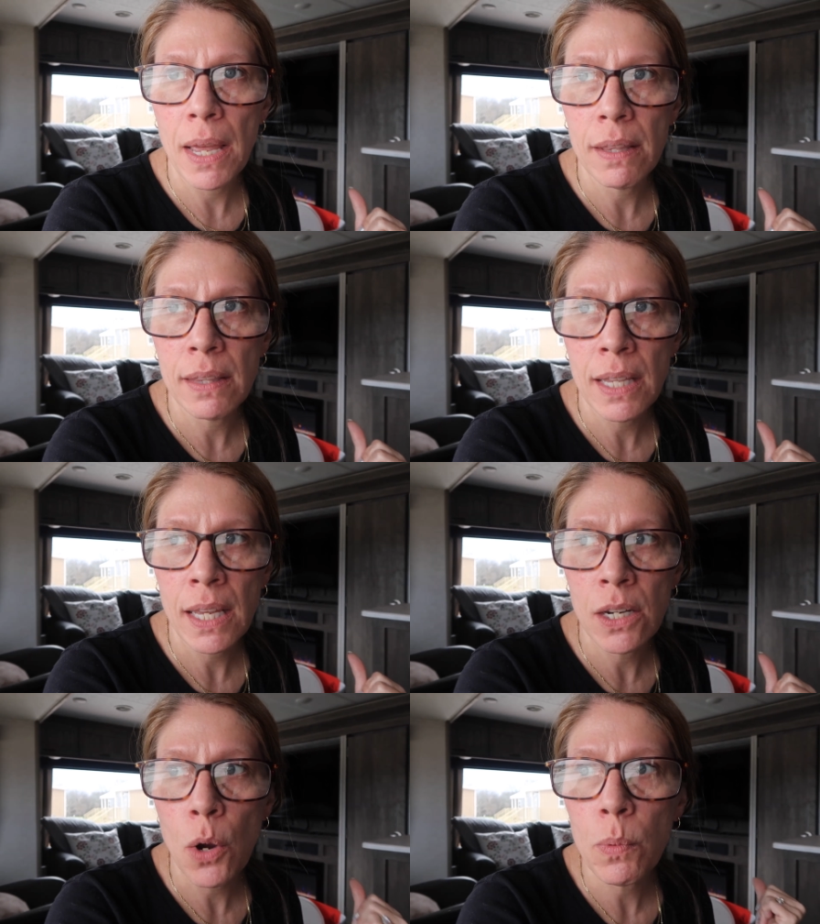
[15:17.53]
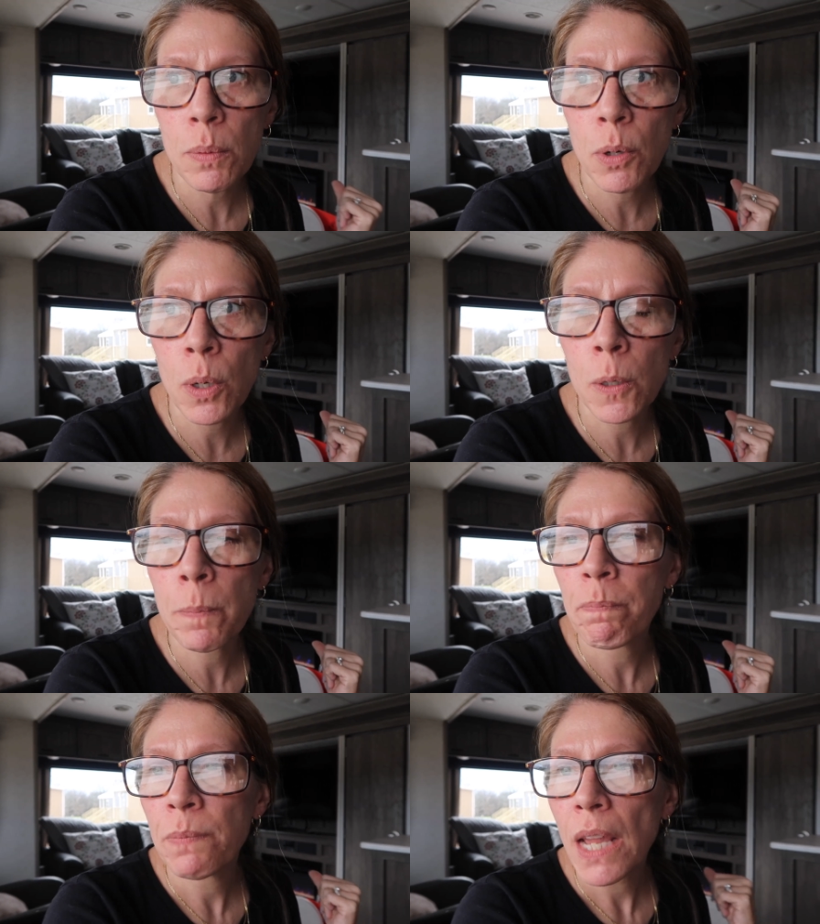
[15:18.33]
then we
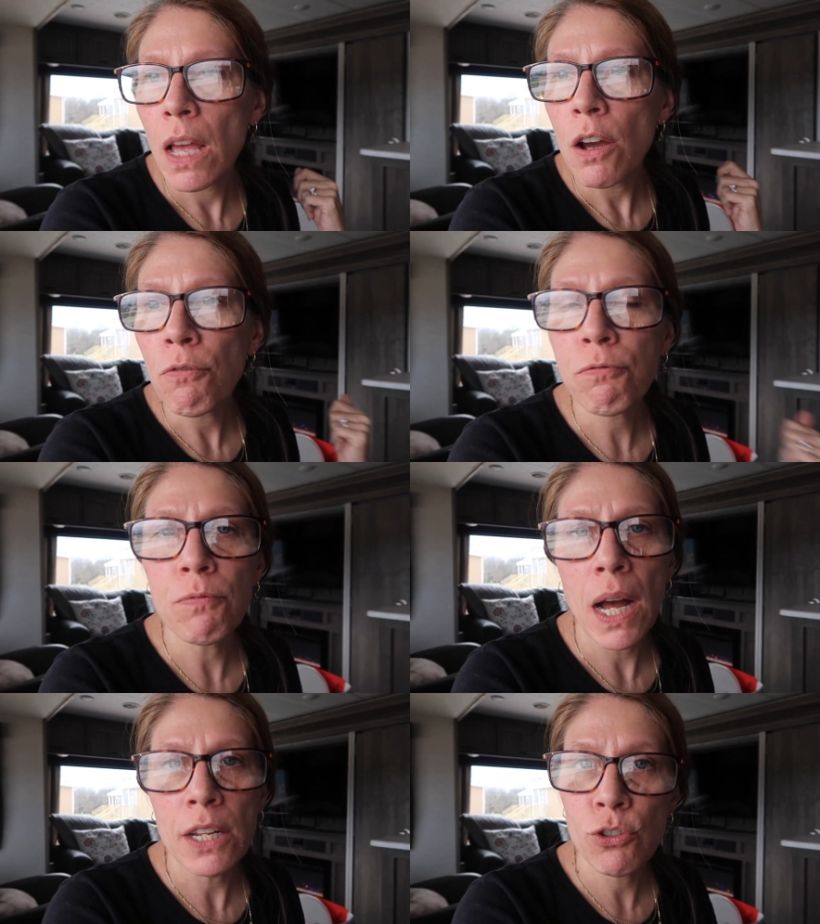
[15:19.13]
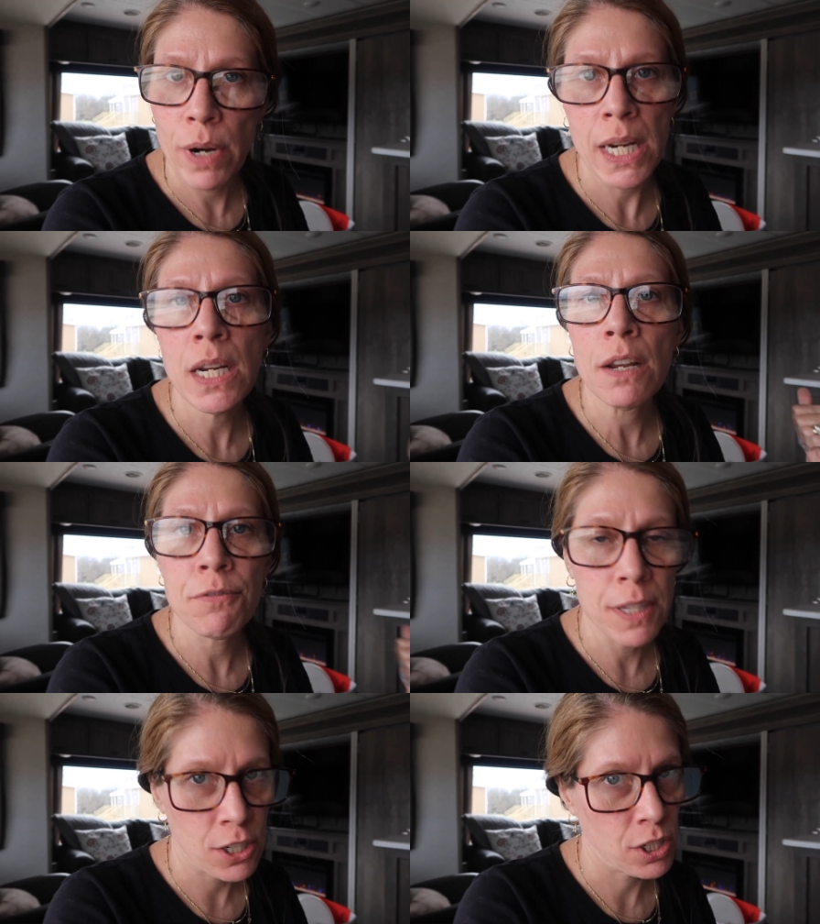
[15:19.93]
will drain and
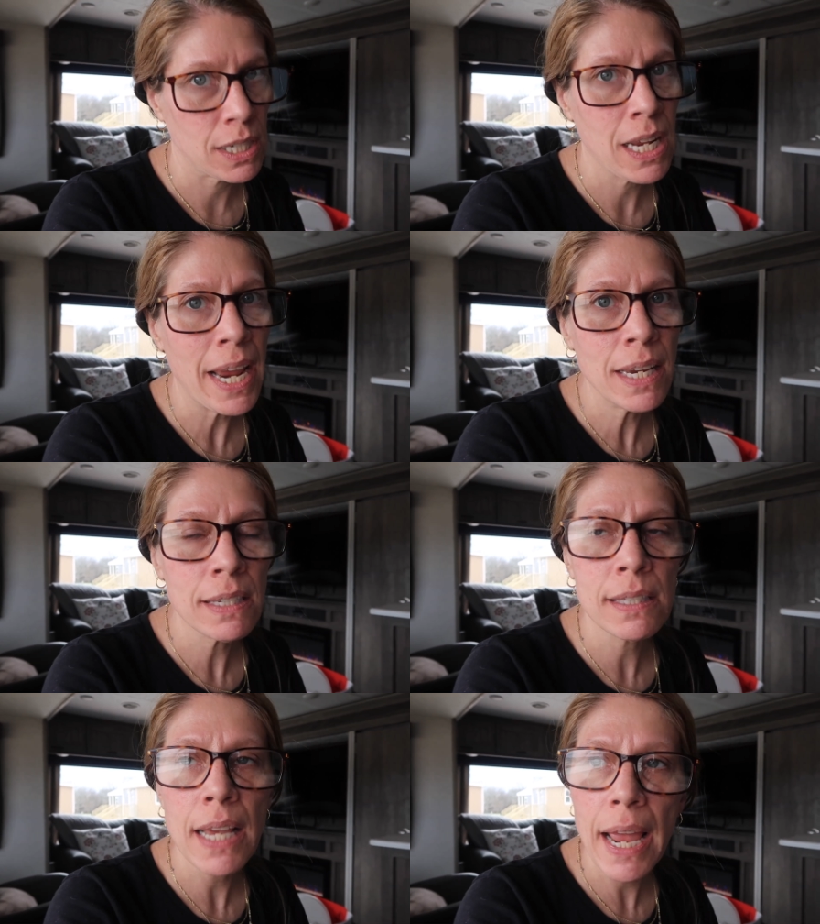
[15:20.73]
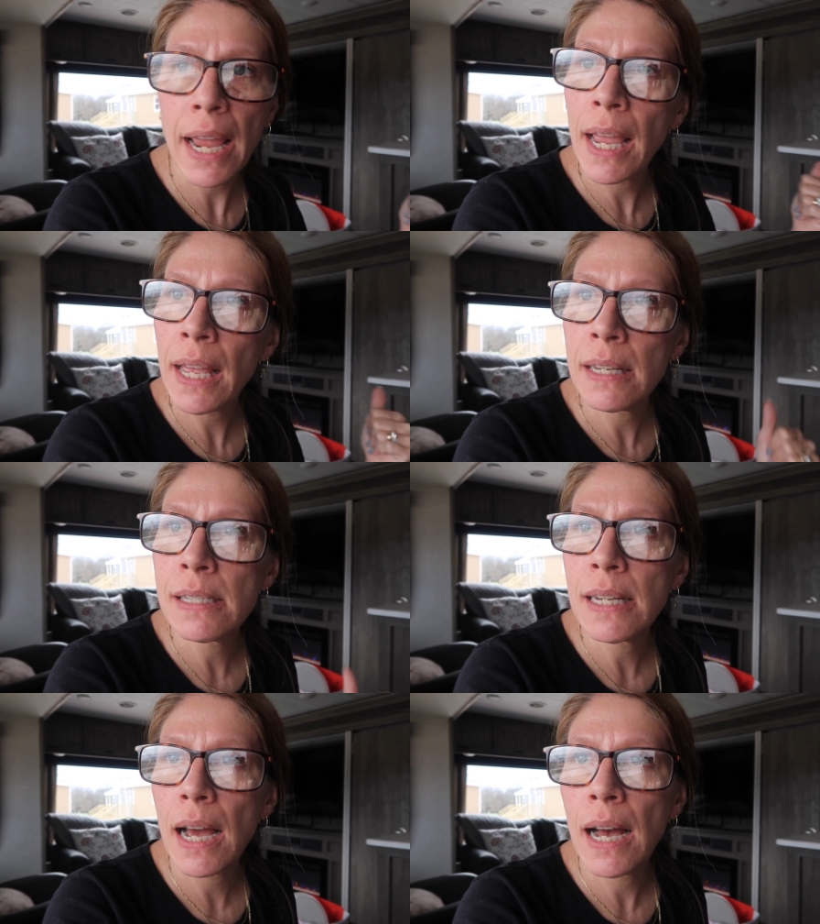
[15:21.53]
flush the tanks
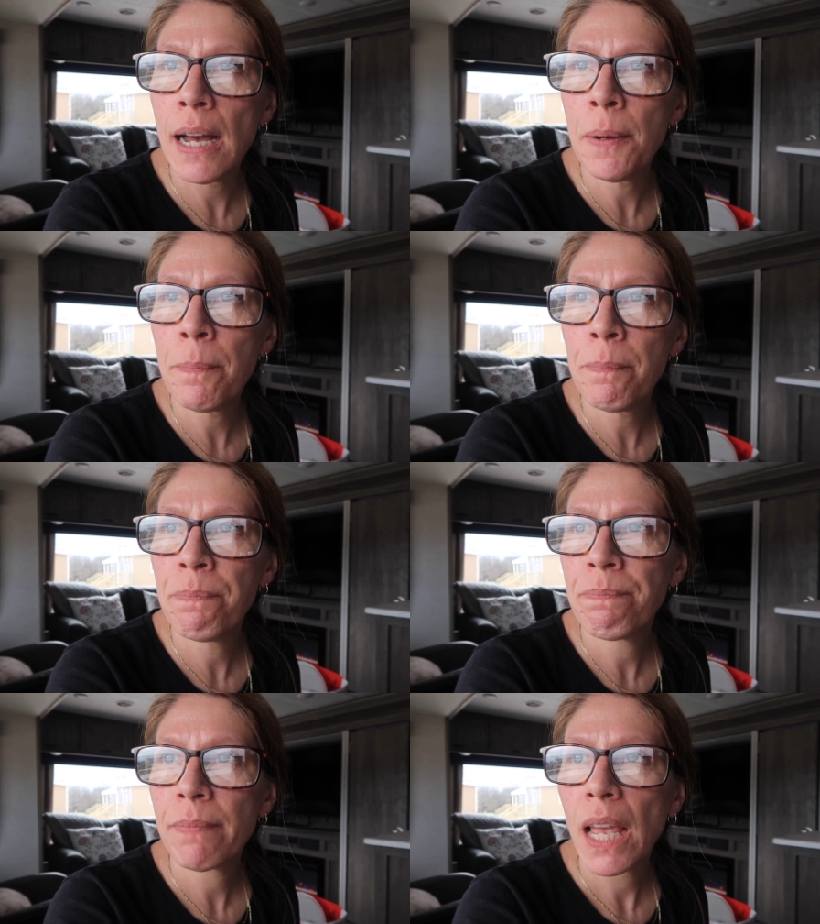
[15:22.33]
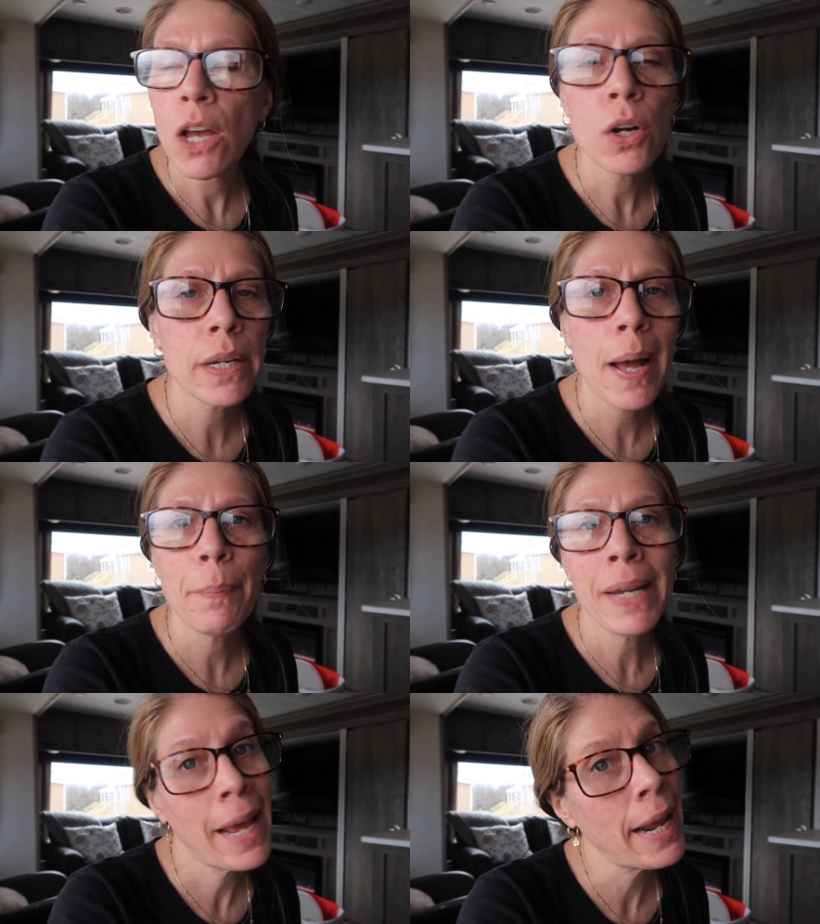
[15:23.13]
and hook
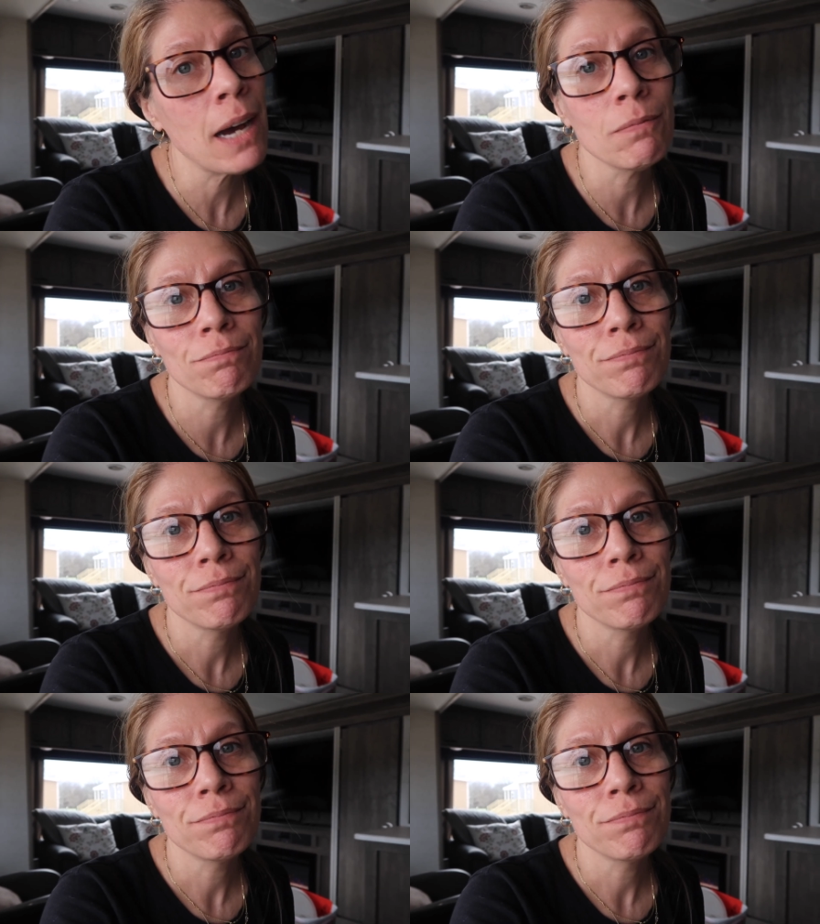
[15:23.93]
up and head out.